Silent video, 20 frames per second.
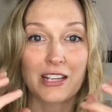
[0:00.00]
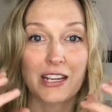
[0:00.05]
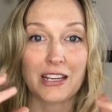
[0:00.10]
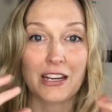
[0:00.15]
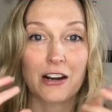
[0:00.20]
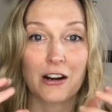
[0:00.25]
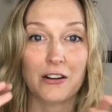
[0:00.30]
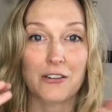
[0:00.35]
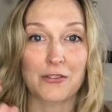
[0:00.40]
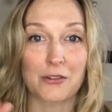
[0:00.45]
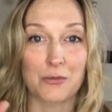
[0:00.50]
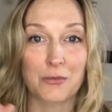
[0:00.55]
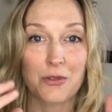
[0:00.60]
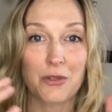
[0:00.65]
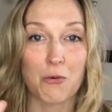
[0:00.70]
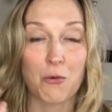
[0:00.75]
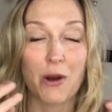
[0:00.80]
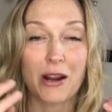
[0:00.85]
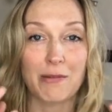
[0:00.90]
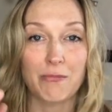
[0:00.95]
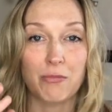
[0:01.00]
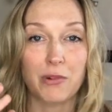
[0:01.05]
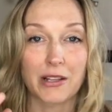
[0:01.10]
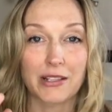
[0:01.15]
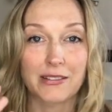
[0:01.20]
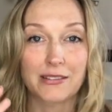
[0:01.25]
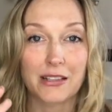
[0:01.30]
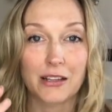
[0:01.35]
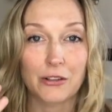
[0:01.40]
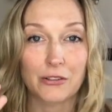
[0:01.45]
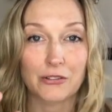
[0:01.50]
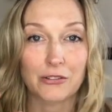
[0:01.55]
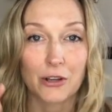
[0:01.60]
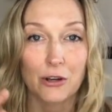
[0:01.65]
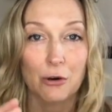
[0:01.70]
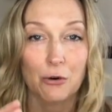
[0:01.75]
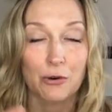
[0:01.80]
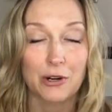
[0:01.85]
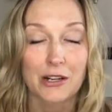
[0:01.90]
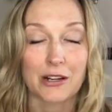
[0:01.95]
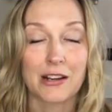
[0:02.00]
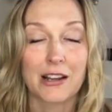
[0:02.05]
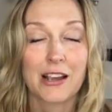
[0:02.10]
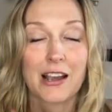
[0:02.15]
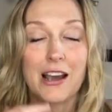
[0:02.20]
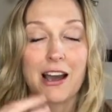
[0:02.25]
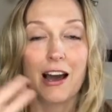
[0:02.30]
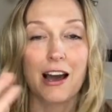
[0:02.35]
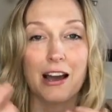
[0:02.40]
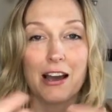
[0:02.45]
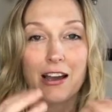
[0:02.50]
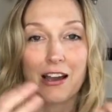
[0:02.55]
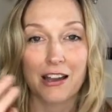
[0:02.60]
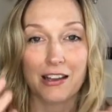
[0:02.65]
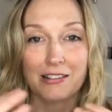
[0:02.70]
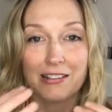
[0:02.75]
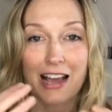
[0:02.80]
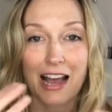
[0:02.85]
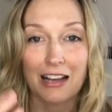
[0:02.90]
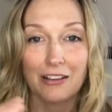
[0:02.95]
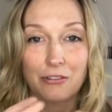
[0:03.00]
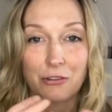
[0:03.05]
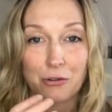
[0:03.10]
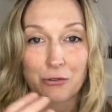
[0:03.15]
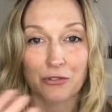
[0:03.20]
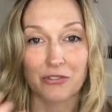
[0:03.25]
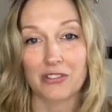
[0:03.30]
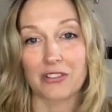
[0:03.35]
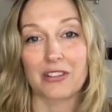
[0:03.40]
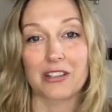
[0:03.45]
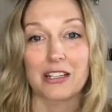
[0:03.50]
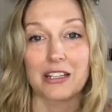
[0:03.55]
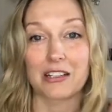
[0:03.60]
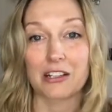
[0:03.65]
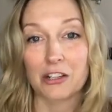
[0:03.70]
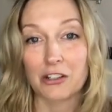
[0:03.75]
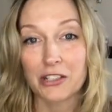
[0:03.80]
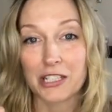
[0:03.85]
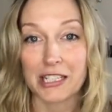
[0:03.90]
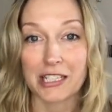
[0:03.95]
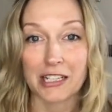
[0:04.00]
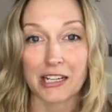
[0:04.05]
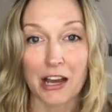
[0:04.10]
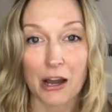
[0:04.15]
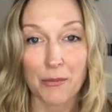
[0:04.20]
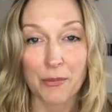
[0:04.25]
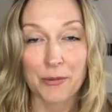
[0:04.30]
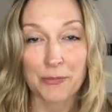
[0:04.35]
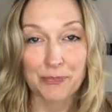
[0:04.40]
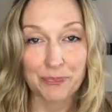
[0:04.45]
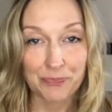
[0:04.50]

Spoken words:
take care of them, and the white blood cells go and attack those and then clean it up.